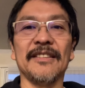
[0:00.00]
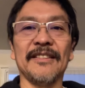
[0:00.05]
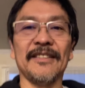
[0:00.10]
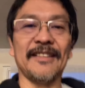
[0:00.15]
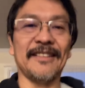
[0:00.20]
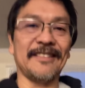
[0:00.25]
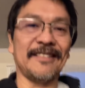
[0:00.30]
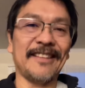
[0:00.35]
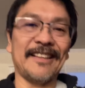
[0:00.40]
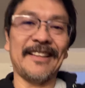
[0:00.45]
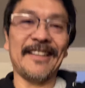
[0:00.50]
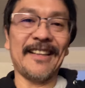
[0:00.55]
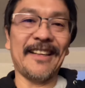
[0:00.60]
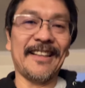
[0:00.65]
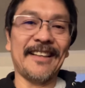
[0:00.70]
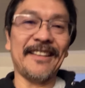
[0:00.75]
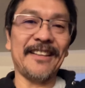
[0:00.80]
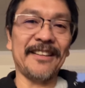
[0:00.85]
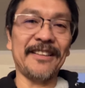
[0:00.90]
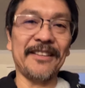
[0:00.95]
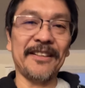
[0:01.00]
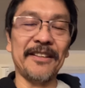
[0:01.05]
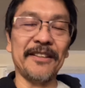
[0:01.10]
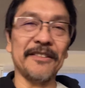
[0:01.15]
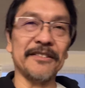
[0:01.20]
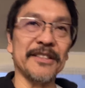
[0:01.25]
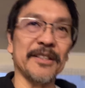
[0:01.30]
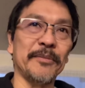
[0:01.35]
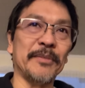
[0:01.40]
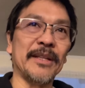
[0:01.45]

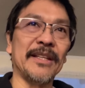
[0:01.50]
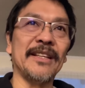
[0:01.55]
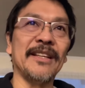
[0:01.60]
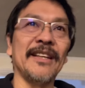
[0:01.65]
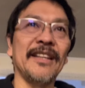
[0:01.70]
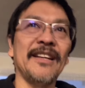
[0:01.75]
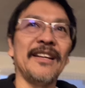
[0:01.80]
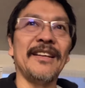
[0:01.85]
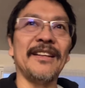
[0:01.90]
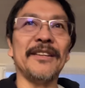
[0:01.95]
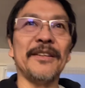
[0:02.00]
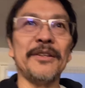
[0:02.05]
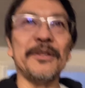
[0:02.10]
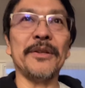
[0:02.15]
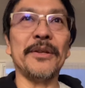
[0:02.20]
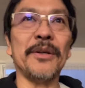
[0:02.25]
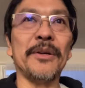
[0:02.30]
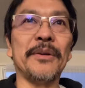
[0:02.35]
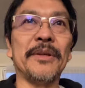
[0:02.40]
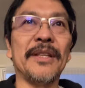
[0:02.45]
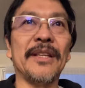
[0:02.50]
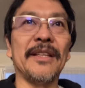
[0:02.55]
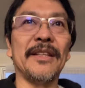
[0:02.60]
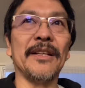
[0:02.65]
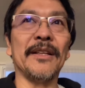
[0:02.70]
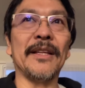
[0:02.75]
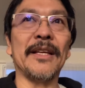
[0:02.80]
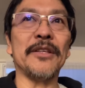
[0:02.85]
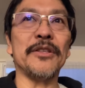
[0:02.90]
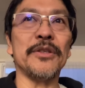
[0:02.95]
hey, somebody that and then
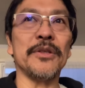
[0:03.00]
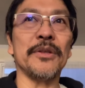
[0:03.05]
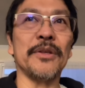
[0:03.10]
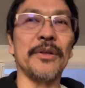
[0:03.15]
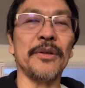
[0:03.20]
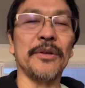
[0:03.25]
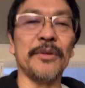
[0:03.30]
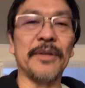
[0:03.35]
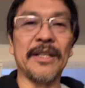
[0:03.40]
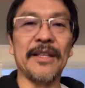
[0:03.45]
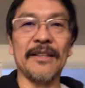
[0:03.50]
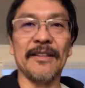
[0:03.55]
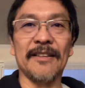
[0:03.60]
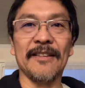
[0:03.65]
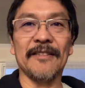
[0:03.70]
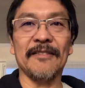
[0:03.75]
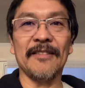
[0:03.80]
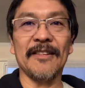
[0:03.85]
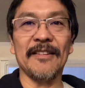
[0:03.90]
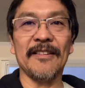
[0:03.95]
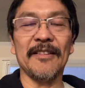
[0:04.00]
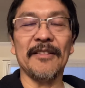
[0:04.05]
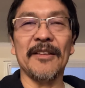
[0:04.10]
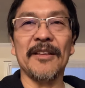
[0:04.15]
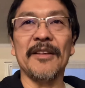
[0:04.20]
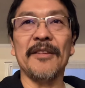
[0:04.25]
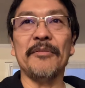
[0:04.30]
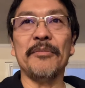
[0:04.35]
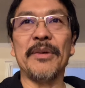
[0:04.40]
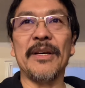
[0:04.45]
they'll let you go.
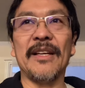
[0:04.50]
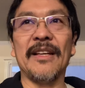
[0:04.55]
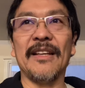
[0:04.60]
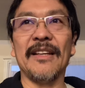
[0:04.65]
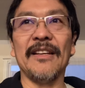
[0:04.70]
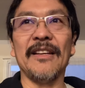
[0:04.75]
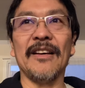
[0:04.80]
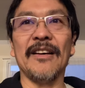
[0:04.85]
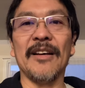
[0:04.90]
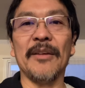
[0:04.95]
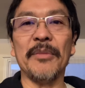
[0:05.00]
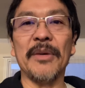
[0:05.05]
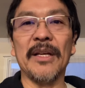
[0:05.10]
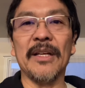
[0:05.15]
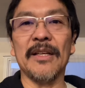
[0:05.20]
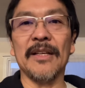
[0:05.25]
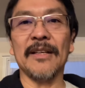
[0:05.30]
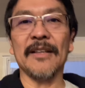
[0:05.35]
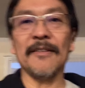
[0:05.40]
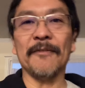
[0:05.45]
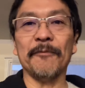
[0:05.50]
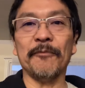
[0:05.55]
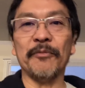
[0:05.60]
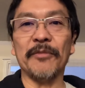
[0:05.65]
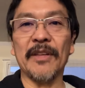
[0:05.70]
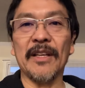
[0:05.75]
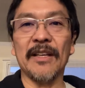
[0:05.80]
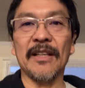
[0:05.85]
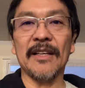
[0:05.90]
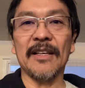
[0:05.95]
But no, I'm gonna
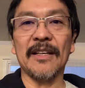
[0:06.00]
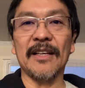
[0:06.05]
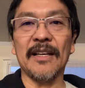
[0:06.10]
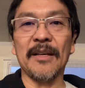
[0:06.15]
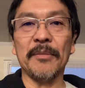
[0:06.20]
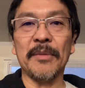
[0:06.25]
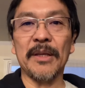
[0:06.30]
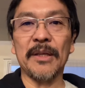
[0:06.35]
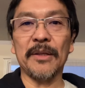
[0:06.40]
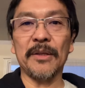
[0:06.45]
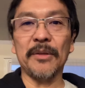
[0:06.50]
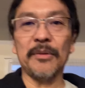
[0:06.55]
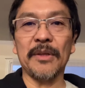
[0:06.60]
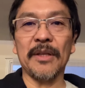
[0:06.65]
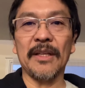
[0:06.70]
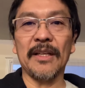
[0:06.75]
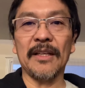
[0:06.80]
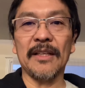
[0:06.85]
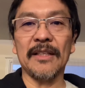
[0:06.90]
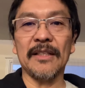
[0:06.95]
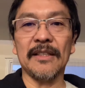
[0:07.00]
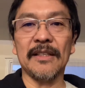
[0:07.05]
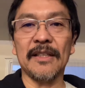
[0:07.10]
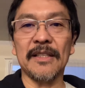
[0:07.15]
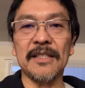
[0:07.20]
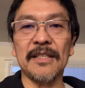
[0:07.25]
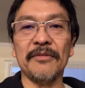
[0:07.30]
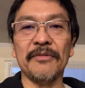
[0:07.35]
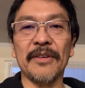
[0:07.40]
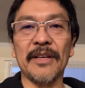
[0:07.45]
do it
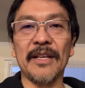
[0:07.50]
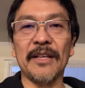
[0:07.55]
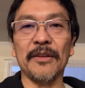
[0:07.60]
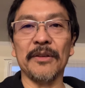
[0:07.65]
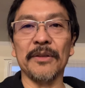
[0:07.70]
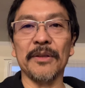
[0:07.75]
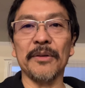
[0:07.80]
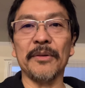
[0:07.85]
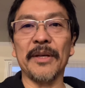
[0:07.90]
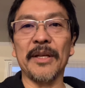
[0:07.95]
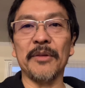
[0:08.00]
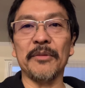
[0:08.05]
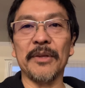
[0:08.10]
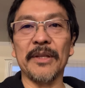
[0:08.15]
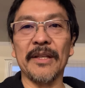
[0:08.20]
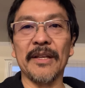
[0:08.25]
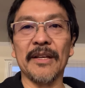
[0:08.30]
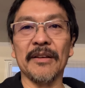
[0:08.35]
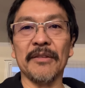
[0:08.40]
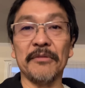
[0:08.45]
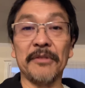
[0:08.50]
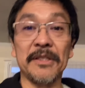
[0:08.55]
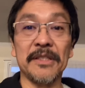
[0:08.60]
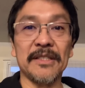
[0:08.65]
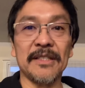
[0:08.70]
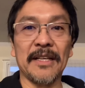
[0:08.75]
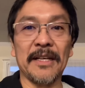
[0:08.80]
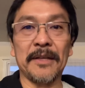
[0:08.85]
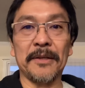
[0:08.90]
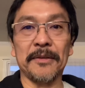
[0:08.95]
as if I don't know anyone there,
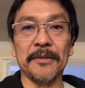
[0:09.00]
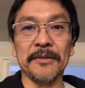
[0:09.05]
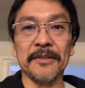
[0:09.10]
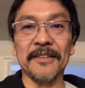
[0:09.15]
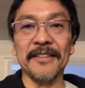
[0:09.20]
which I don't.